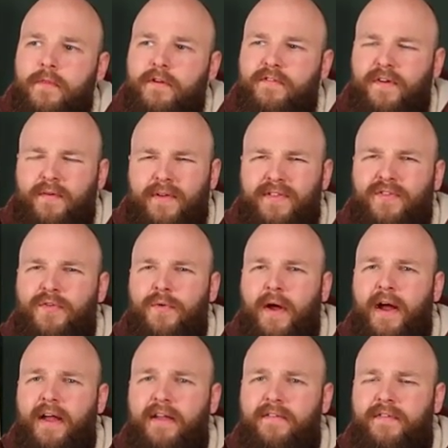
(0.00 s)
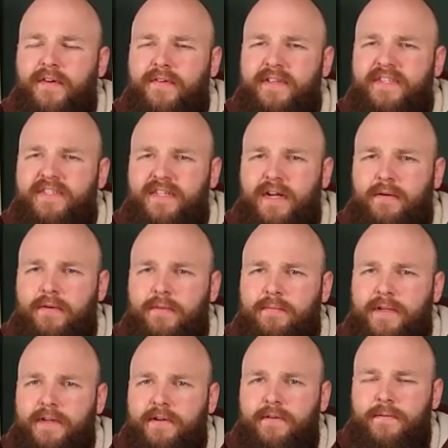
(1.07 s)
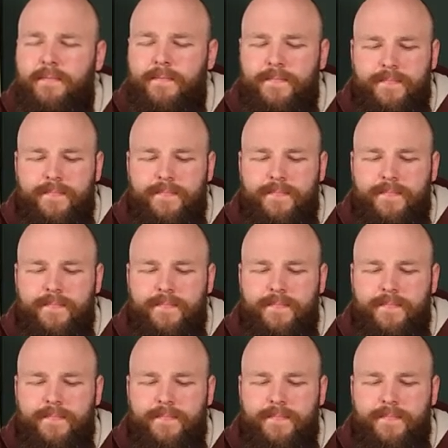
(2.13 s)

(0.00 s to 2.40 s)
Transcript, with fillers: a very dry, very sour beer,